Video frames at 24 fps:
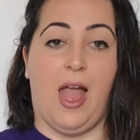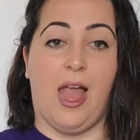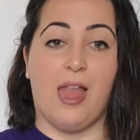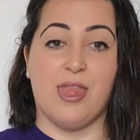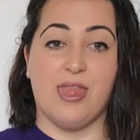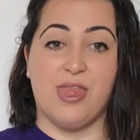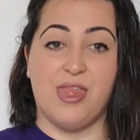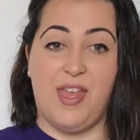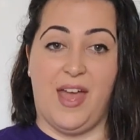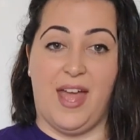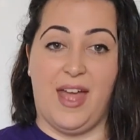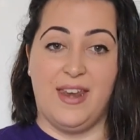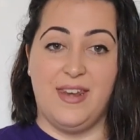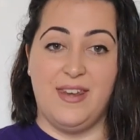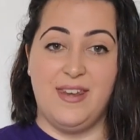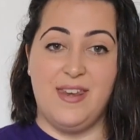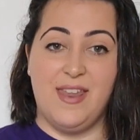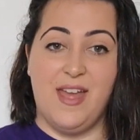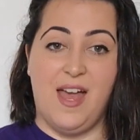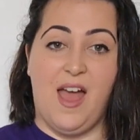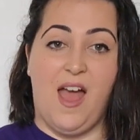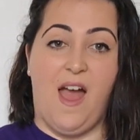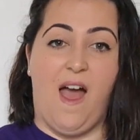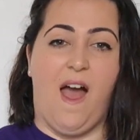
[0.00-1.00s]
Then
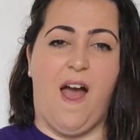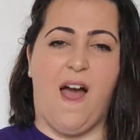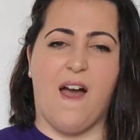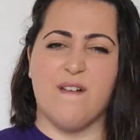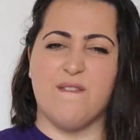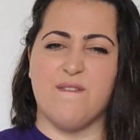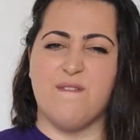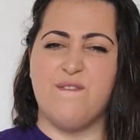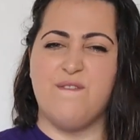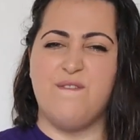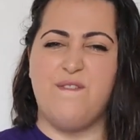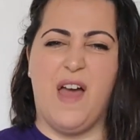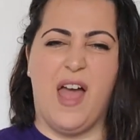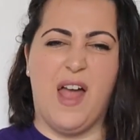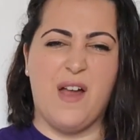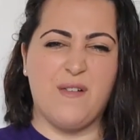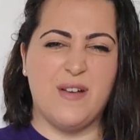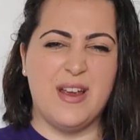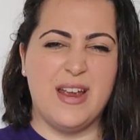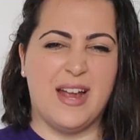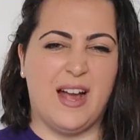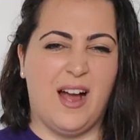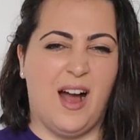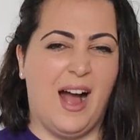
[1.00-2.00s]
a
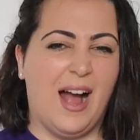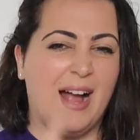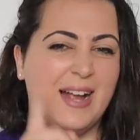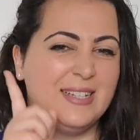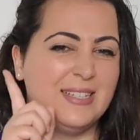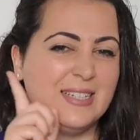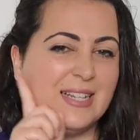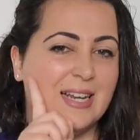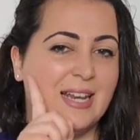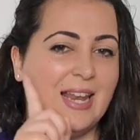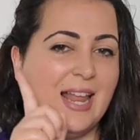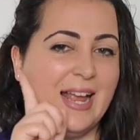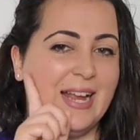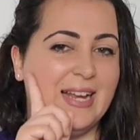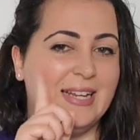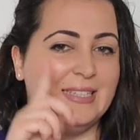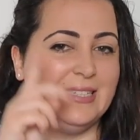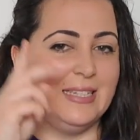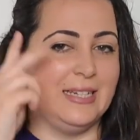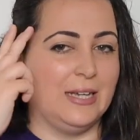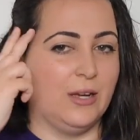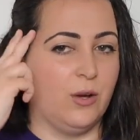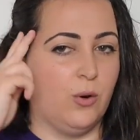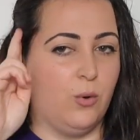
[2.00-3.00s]
very kind
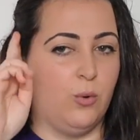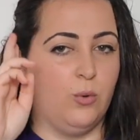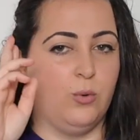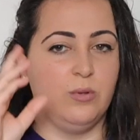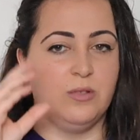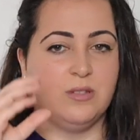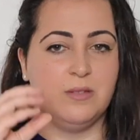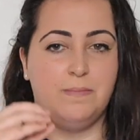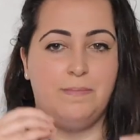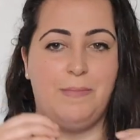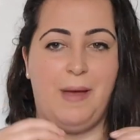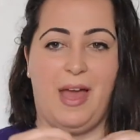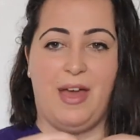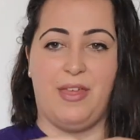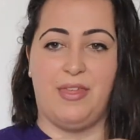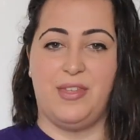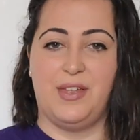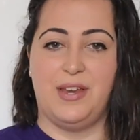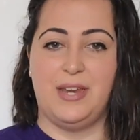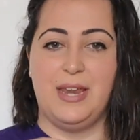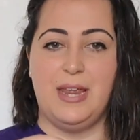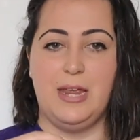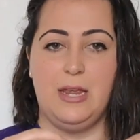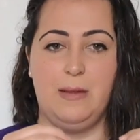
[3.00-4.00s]
lady called
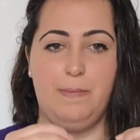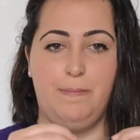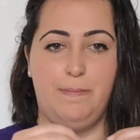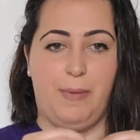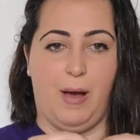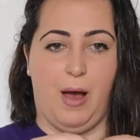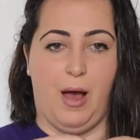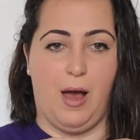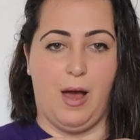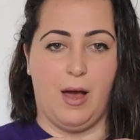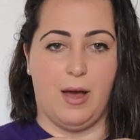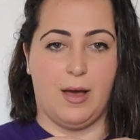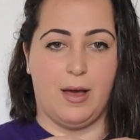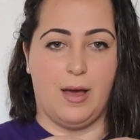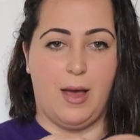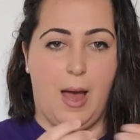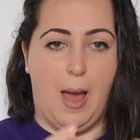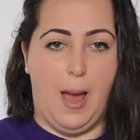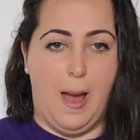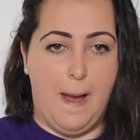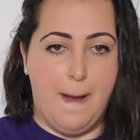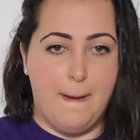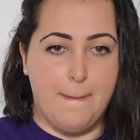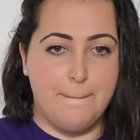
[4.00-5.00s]
Bethany Burke
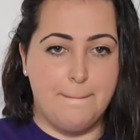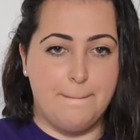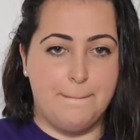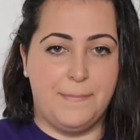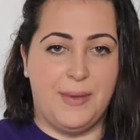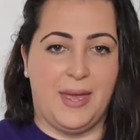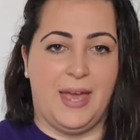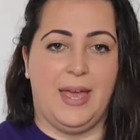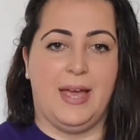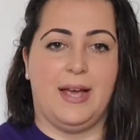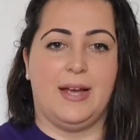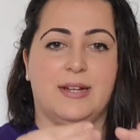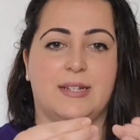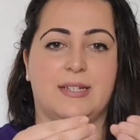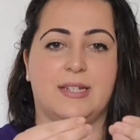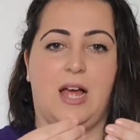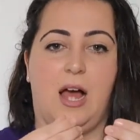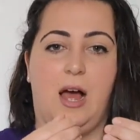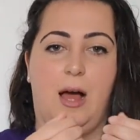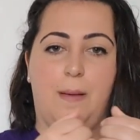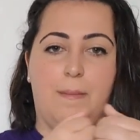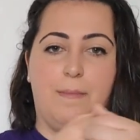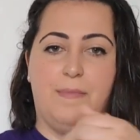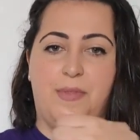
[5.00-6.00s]
picked
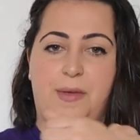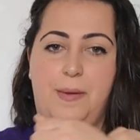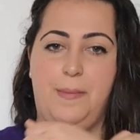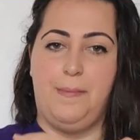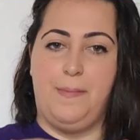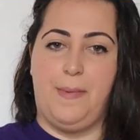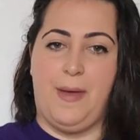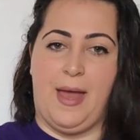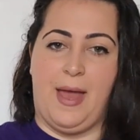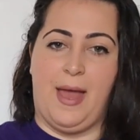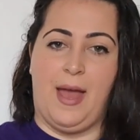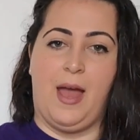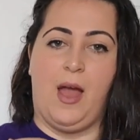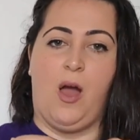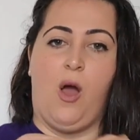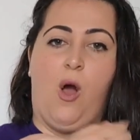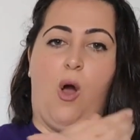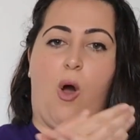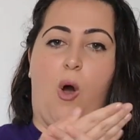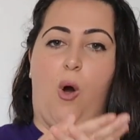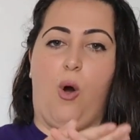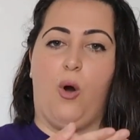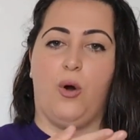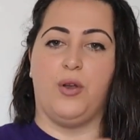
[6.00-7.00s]
up the bear
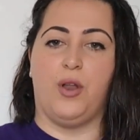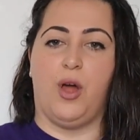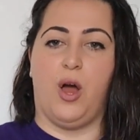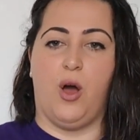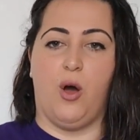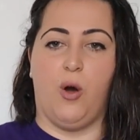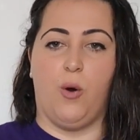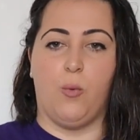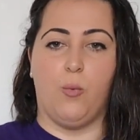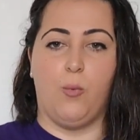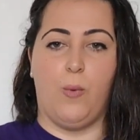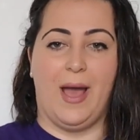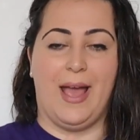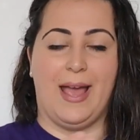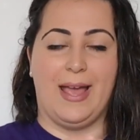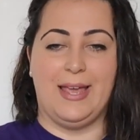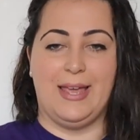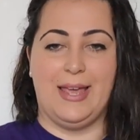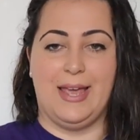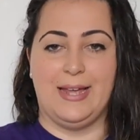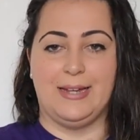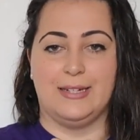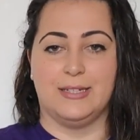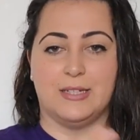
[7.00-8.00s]
on her way
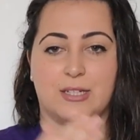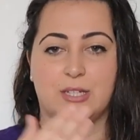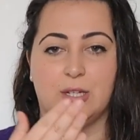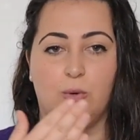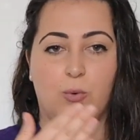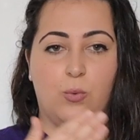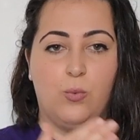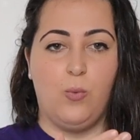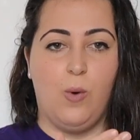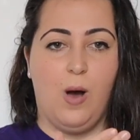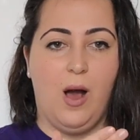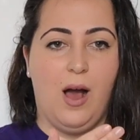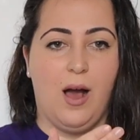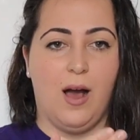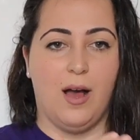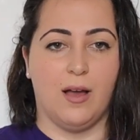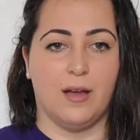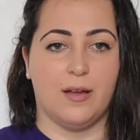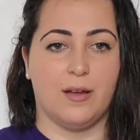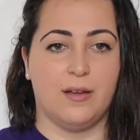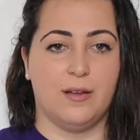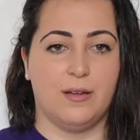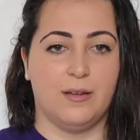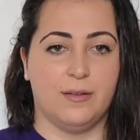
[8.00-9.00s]
into
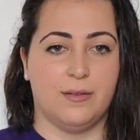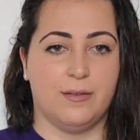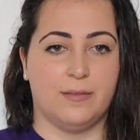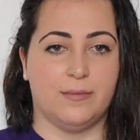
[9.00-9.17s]
work.